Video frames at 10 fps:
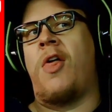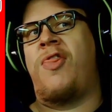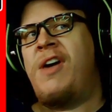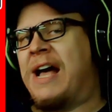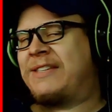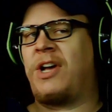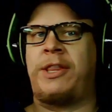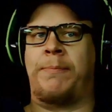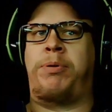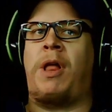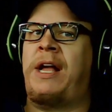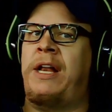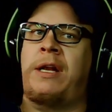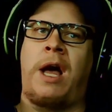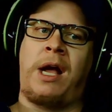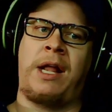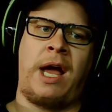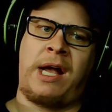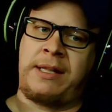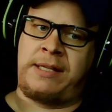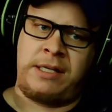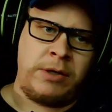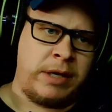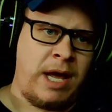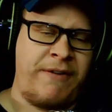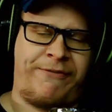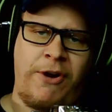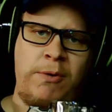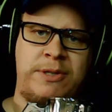That's all the plugging and hugging I got to do today, folks.